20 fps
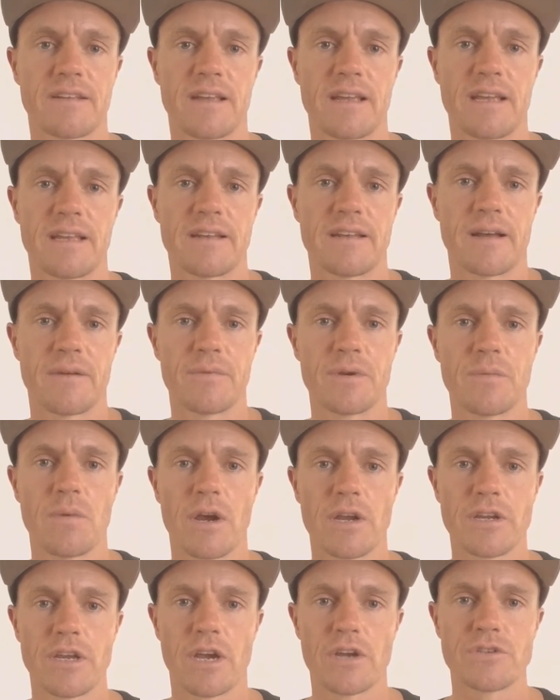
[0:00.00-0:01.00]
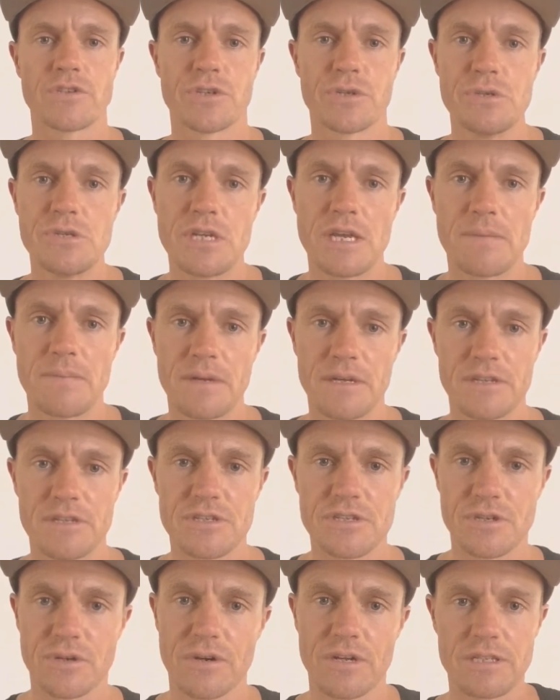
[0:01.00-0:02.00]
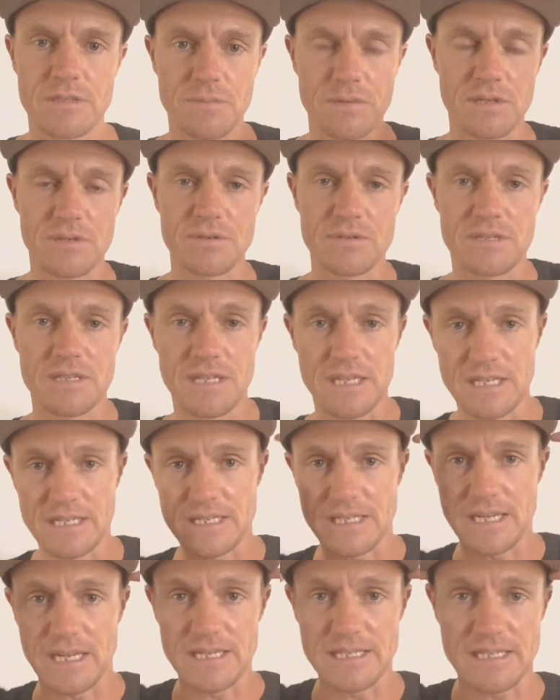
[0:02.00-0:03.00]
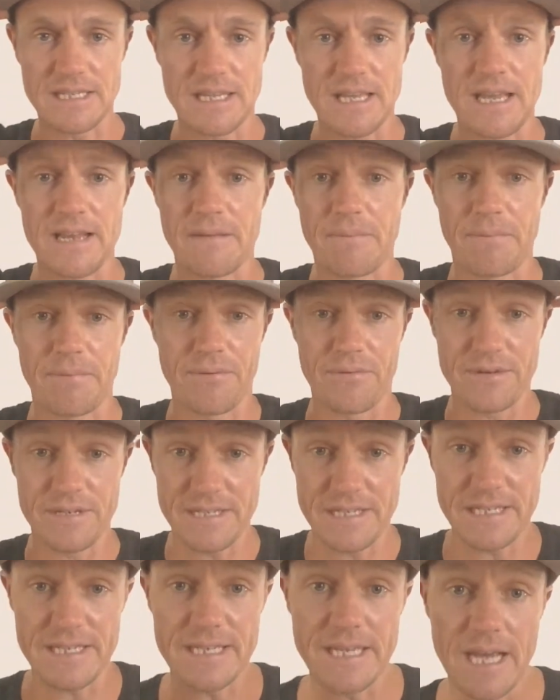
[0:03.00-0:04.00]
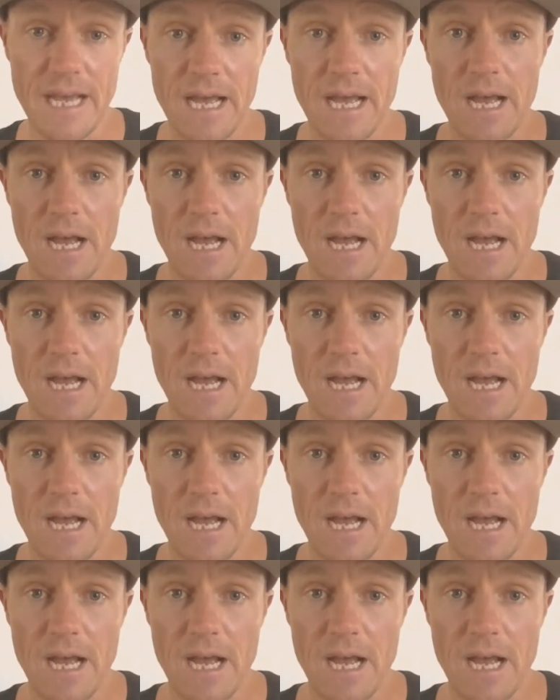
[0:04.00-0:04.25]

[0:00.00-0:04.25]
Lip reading: And we won't go too deep into the science because it does get pretty